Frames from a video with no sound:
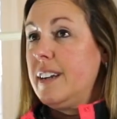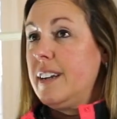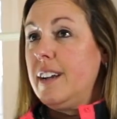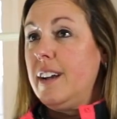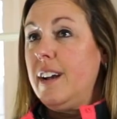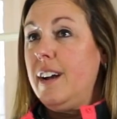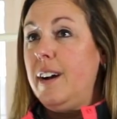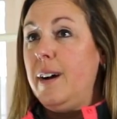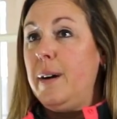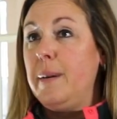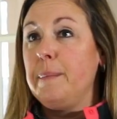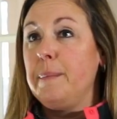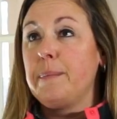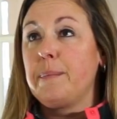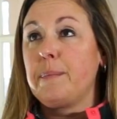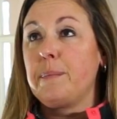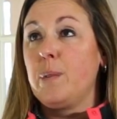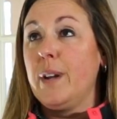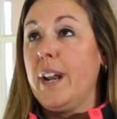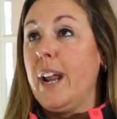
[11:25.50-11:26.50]

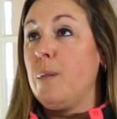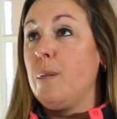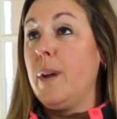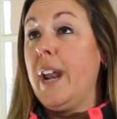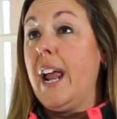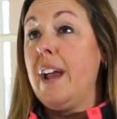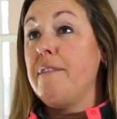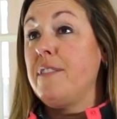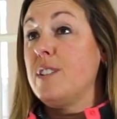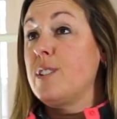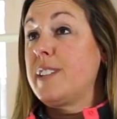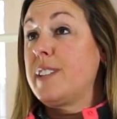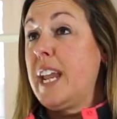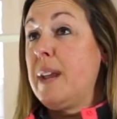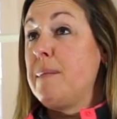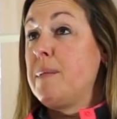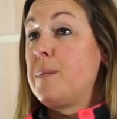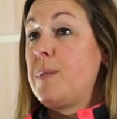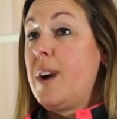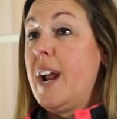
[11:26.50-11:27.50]
When I first
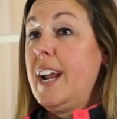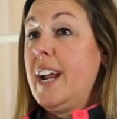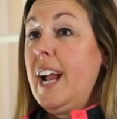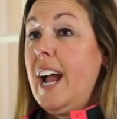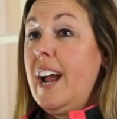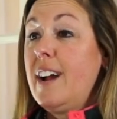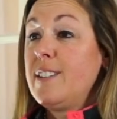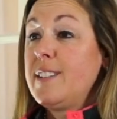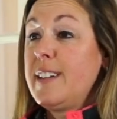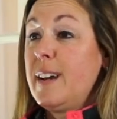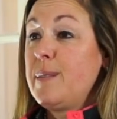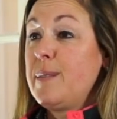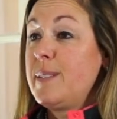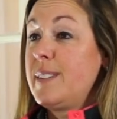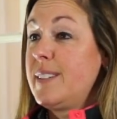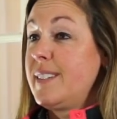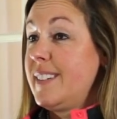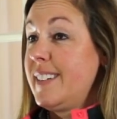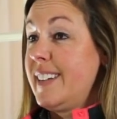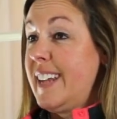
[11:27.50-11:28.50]
came to Brian Kyle's, I
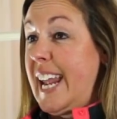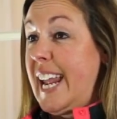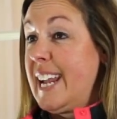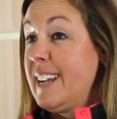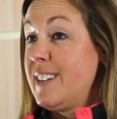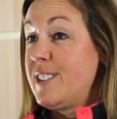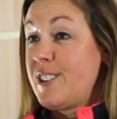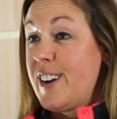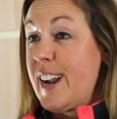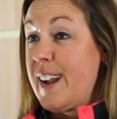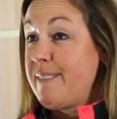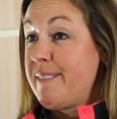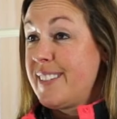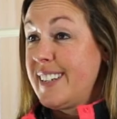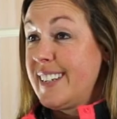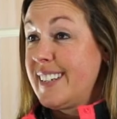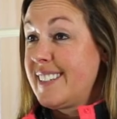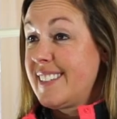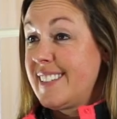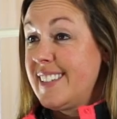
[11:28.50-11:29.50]
was hand
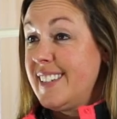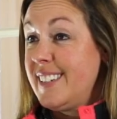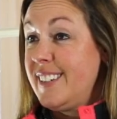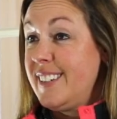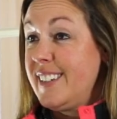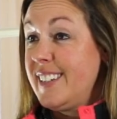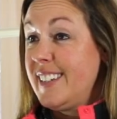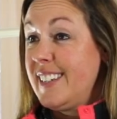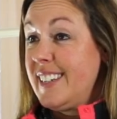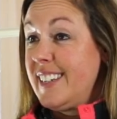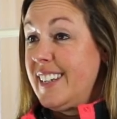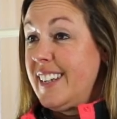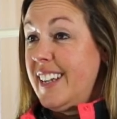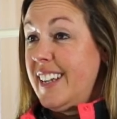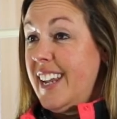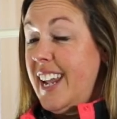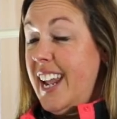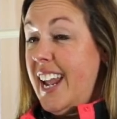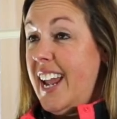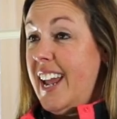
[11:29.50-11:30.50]
drafting still.
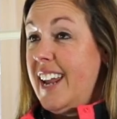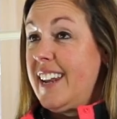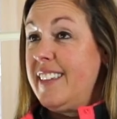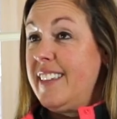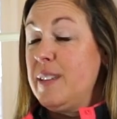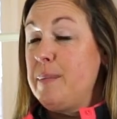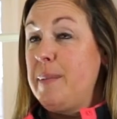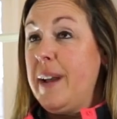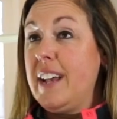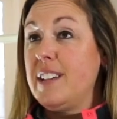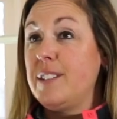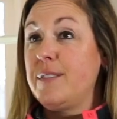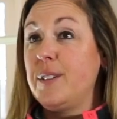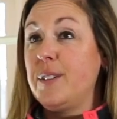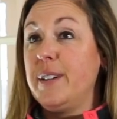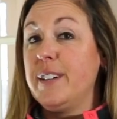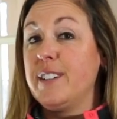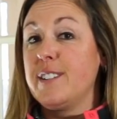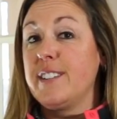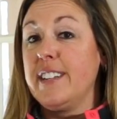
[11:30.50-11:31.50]
And in the past few
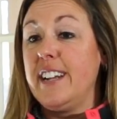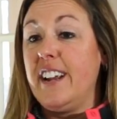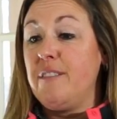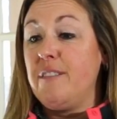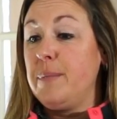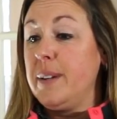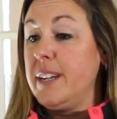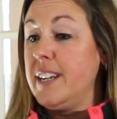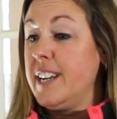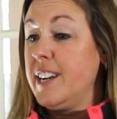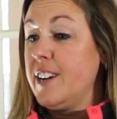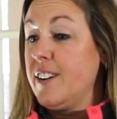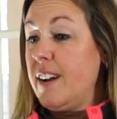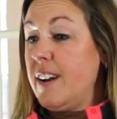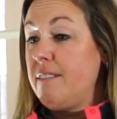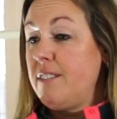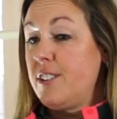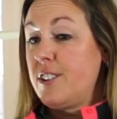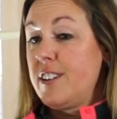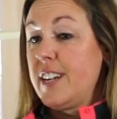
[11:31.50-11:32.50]
years that I've been here,
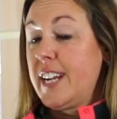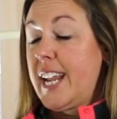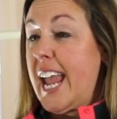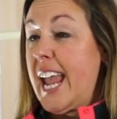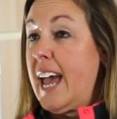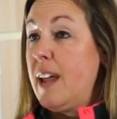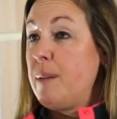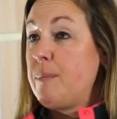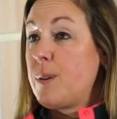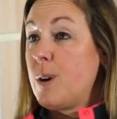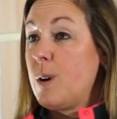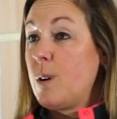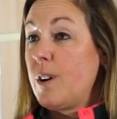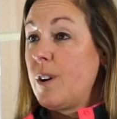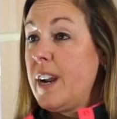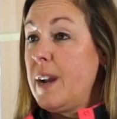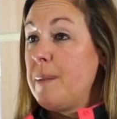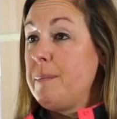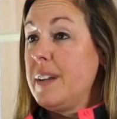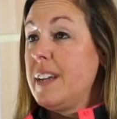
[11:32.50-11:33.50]
I've learned a CAD
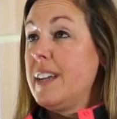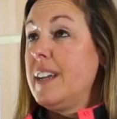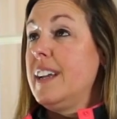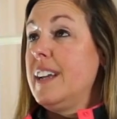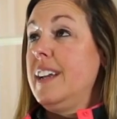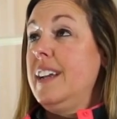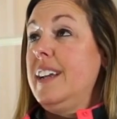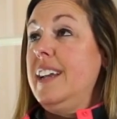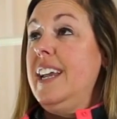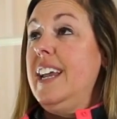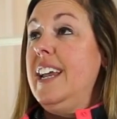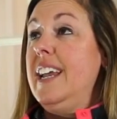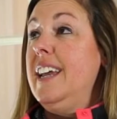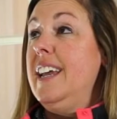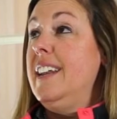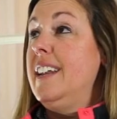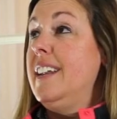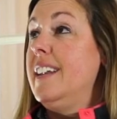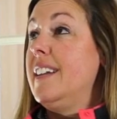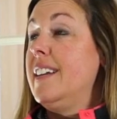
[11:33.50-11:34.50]
program.
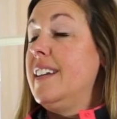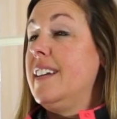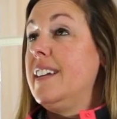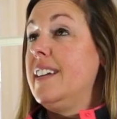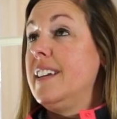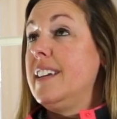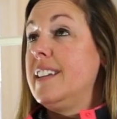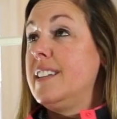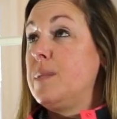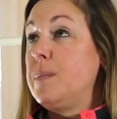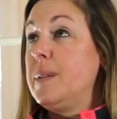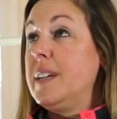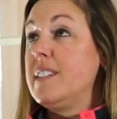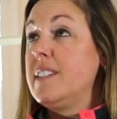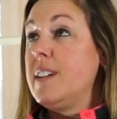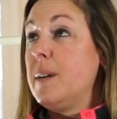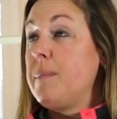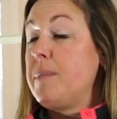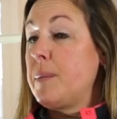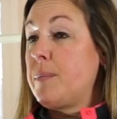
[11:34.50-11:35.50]
It speeds
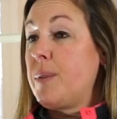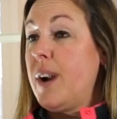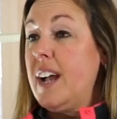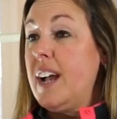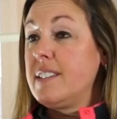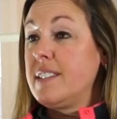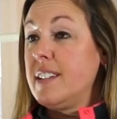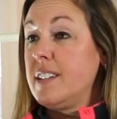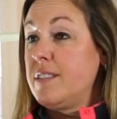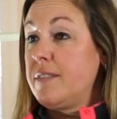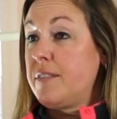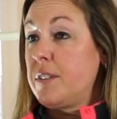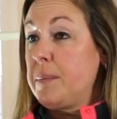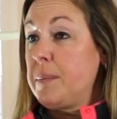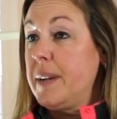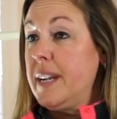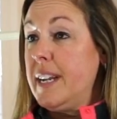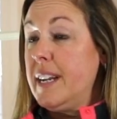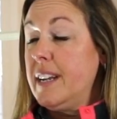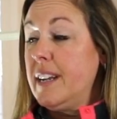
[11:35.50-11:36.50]
up the process for
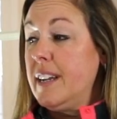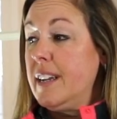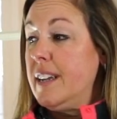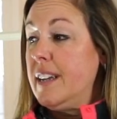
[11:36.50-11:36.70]
me,